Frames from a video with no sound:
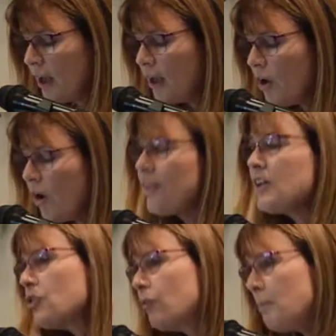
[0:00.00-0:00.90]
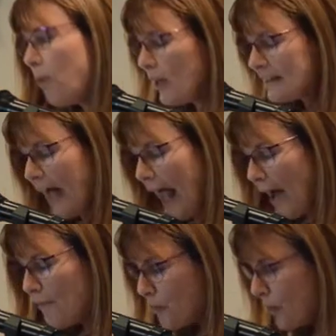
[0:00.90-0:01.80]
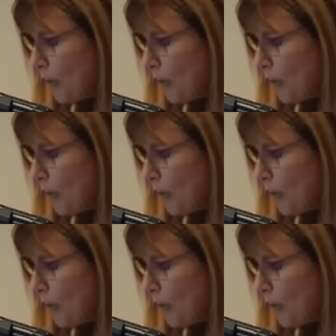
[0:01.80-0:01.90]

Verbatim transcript: No, there's three points I have, three